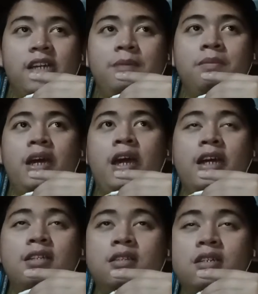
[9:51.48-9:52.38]

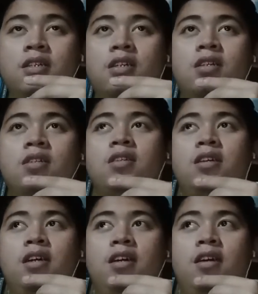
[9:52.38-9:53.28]
identify the patient's
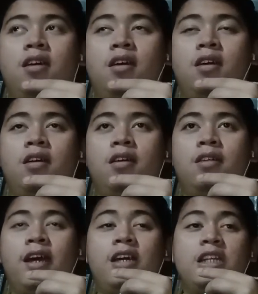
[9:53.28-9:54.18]
name through
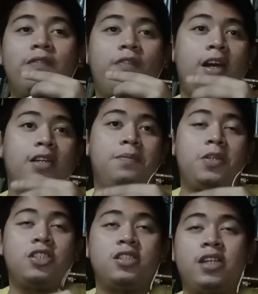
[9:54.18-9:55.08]
the name
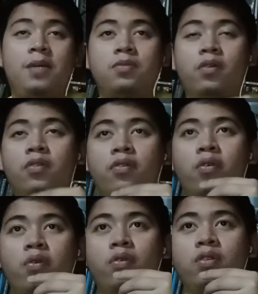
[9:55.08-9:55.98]
tag.
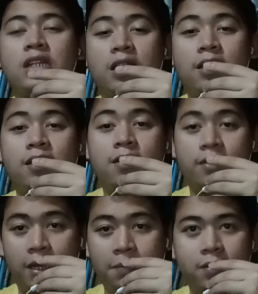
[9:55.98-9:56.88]
So
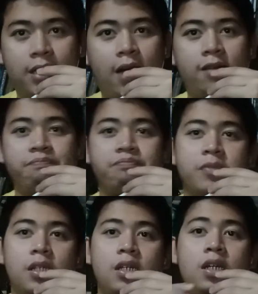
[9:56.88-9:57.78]
medications to be administered in
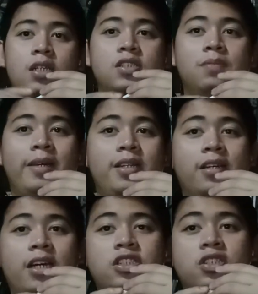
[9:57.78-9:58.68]
conjunction with
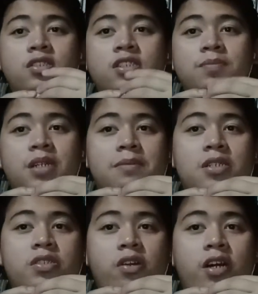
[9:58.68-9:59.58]
the
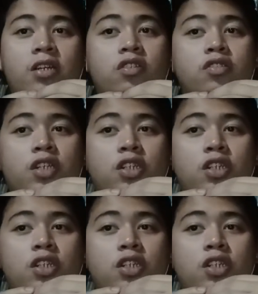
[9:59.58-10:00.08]
chemotherapy, such as